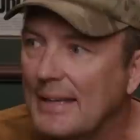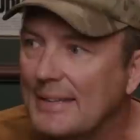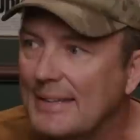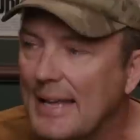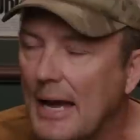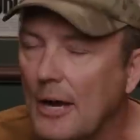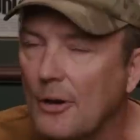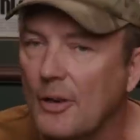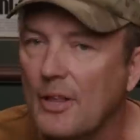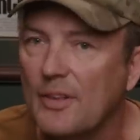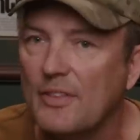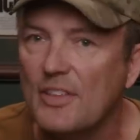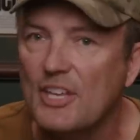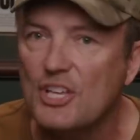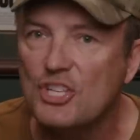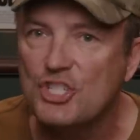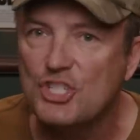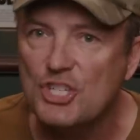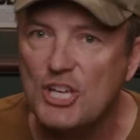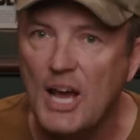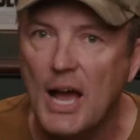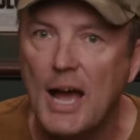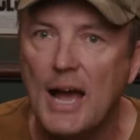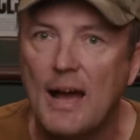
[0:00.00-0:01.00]
uh, down in
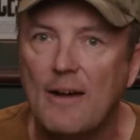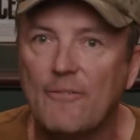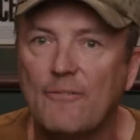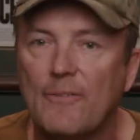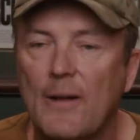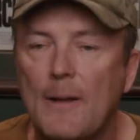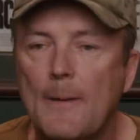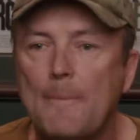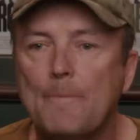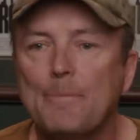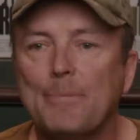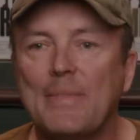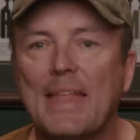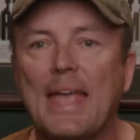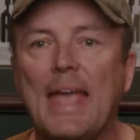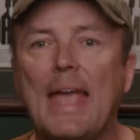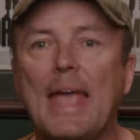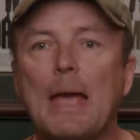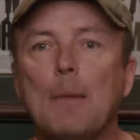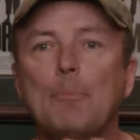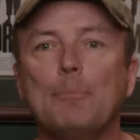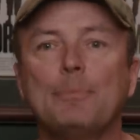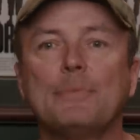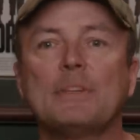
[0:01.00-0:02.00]
Najaf,
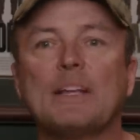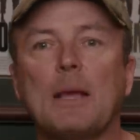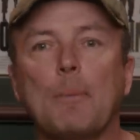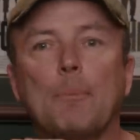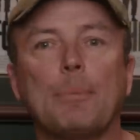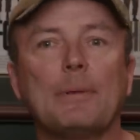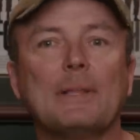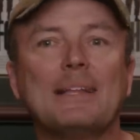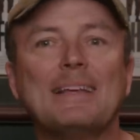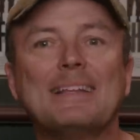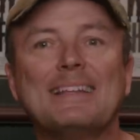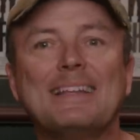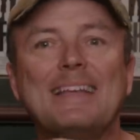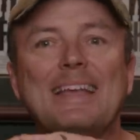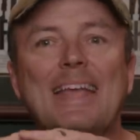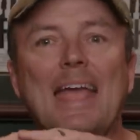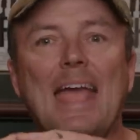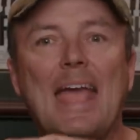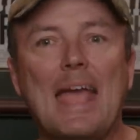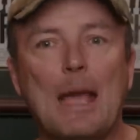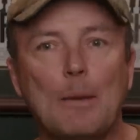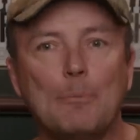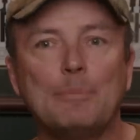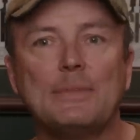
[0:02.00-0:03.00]
Em completely
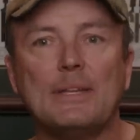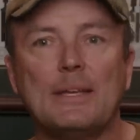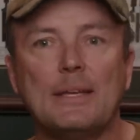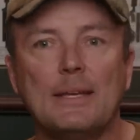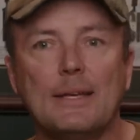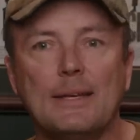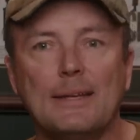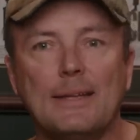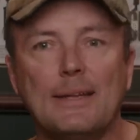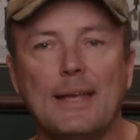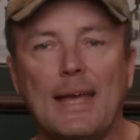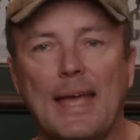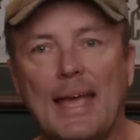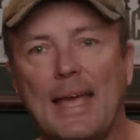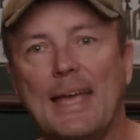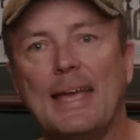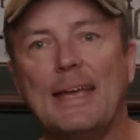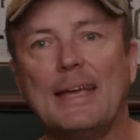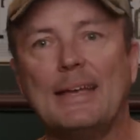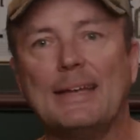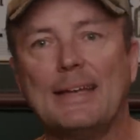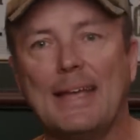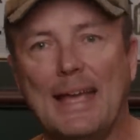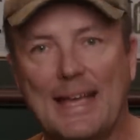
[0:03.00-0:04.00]
emptied
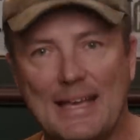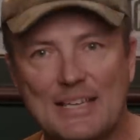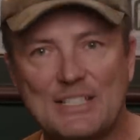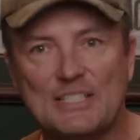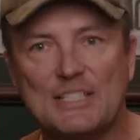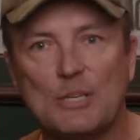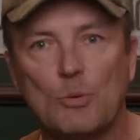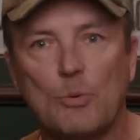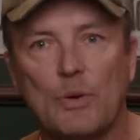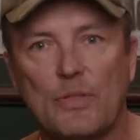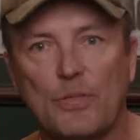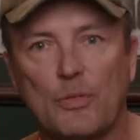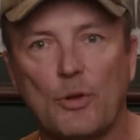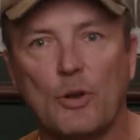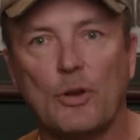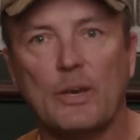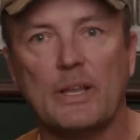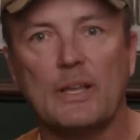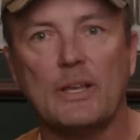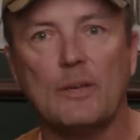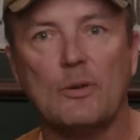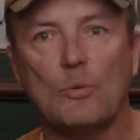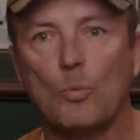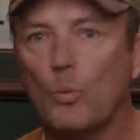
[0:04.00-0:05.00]
a A C one
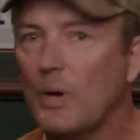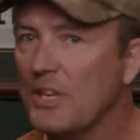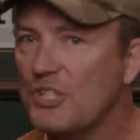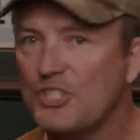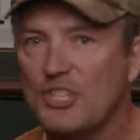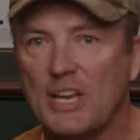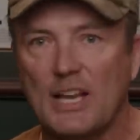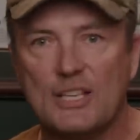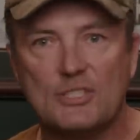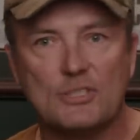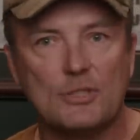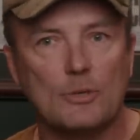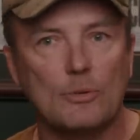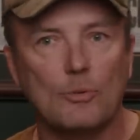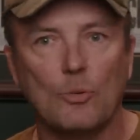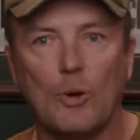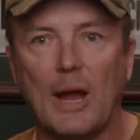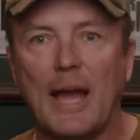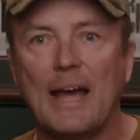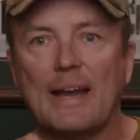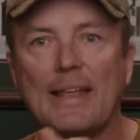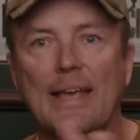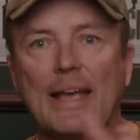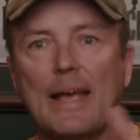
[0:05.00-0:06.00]
thirty Winchester.
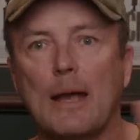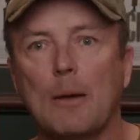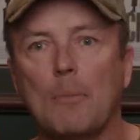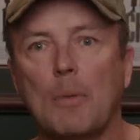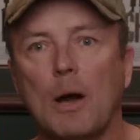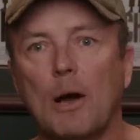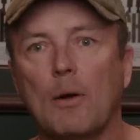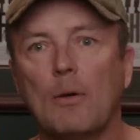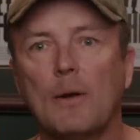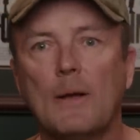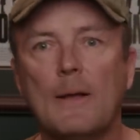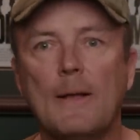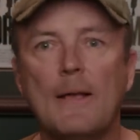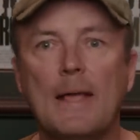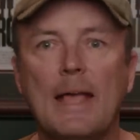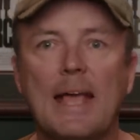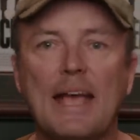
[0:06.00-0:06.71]
We're out of ammo.